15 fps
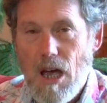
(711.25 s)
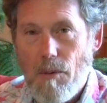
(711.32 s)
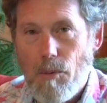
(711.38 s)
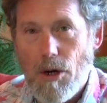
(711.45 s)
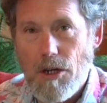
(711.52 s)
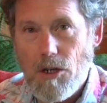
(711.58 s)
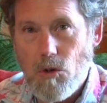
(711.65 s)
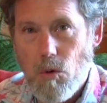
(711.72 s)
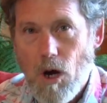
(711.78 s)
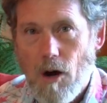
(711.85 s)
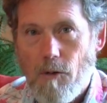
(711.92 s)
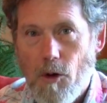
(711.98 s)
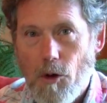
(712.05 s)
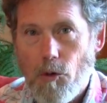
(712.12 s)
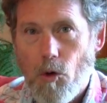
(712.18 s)
put
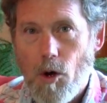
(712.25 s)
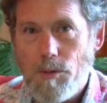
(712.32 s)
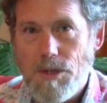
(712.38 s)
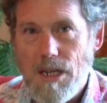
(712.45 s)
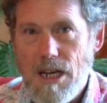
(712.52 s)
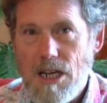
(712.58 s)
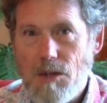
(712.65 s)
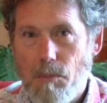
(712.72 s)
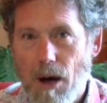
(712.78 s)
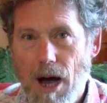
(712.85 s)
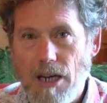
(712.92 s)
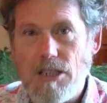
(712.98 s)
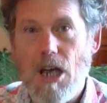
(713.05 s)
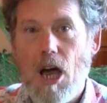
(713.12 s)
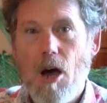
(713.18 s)
12 earthworms in each
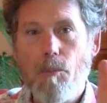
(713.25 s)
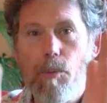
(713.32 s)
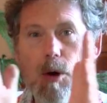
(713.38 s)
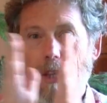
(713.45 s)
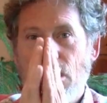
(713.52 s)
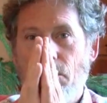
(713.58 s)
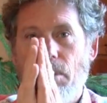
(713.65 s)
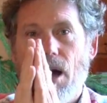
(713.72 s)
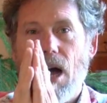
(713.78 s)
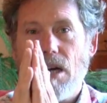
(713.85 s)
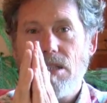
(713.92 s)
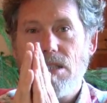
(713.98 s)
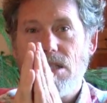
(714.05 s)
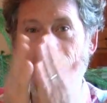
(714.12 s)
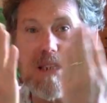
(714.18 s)
box, put the
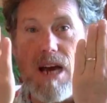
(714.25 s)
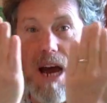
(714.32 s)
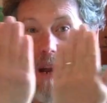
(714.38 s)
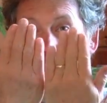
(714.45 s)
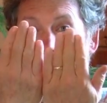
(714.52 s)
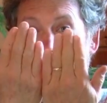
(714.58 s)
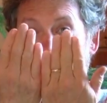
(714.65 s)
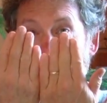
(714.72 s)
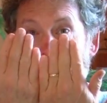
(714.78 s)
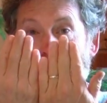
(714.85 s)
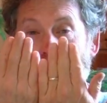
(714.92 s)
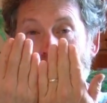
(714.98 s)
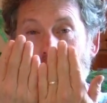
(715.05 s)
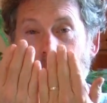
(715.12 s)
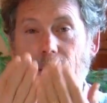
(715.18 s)
boxes side by
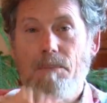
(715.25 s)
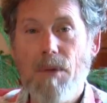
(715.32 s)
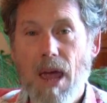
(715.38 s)
side,